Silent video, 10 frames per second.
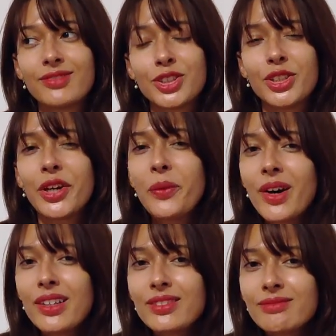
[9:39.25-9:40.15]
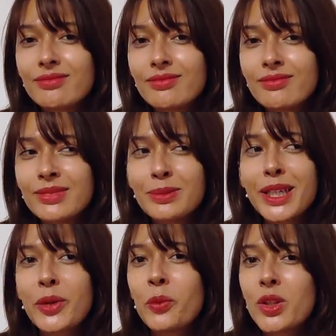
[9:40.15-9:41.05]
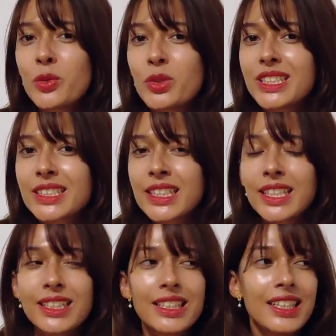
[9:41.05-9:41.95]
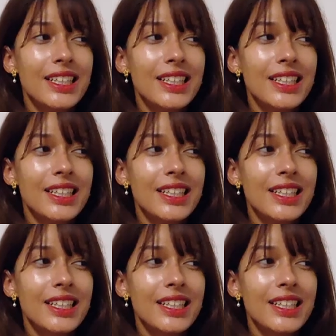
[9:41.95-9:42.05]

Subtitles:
do you know what? Maybe I will risk it.